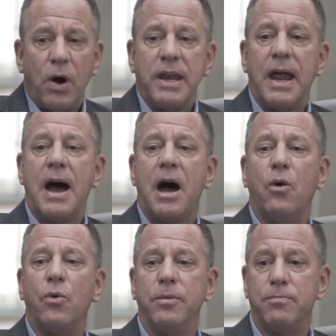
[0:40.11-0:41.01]
and how
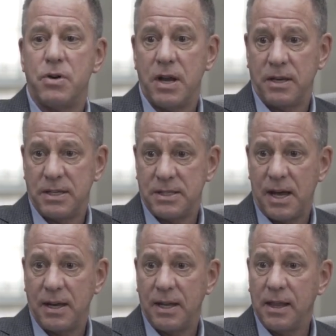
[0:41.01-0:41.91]
we bring
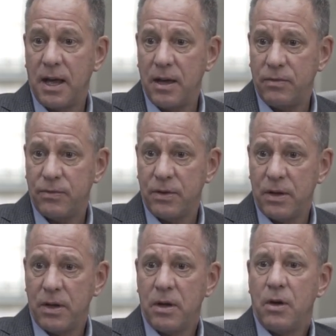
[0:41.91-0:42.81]
design to life
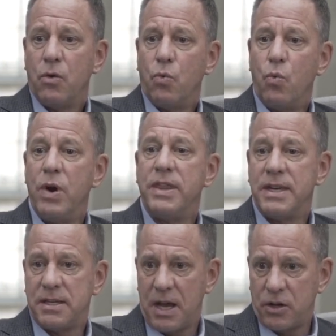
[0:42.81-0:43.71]
with
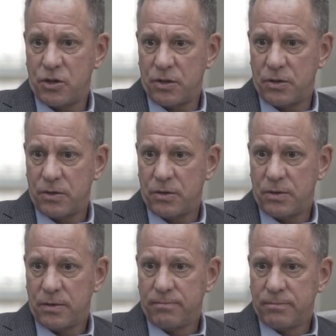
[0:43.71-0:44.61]
intention.
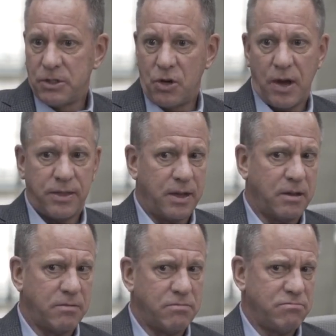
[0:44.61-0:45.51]
So I
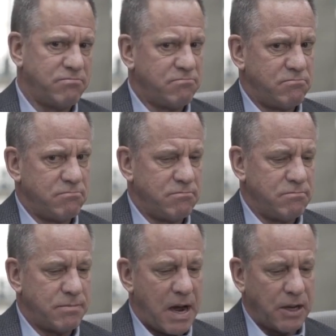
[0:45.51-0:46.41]
think
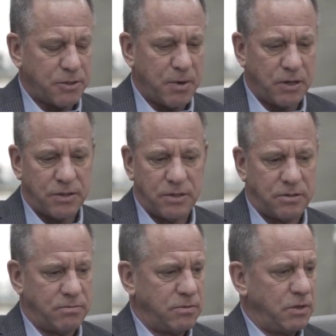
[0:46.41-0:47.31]
my experience
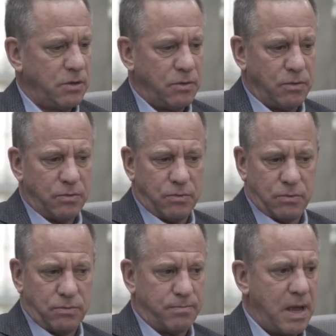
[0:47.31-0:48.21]
is
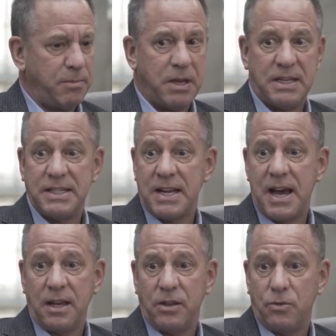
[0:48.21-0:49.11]
you maybe
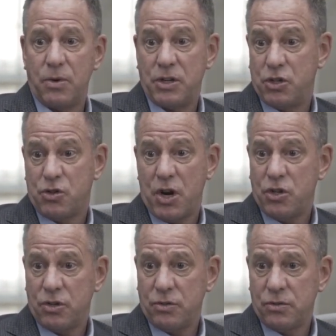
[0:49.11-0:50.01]
designed the
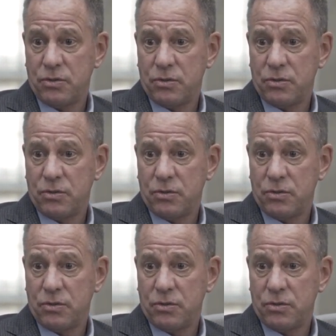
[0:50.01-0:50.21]
registration